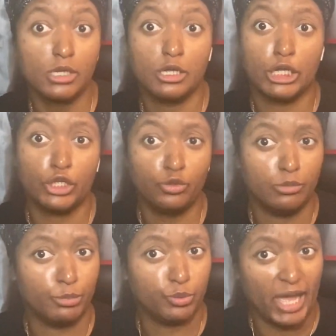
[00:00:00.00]
including
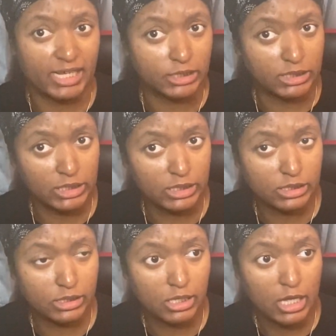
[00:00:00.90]
Blue
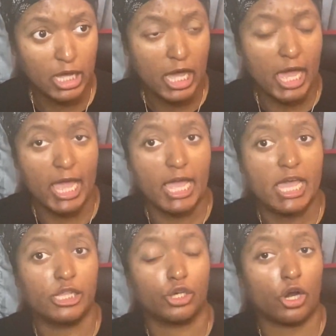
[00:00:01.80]
Exorcist
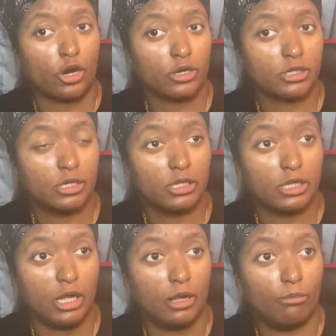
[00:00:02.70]
and Card
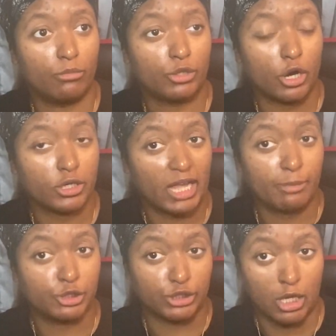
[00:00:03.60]

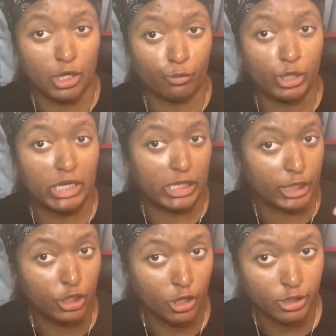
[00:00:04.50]
Capture Sakura Clear
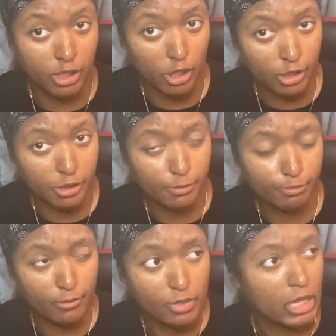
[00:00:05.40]
Card arc.
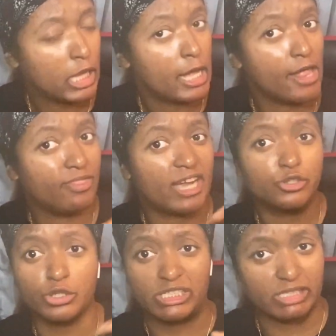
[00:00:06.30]
That
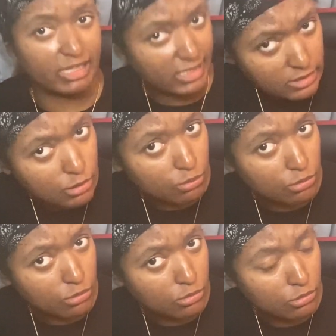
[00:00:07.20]
joint is lit.
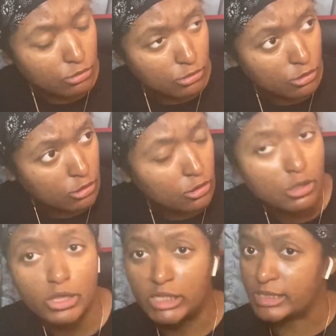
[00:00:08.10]

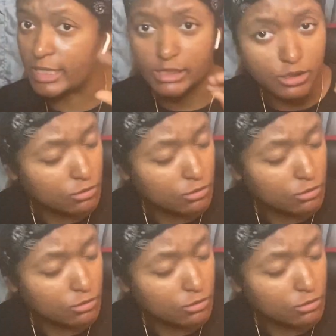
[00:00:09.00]
Listen, I guess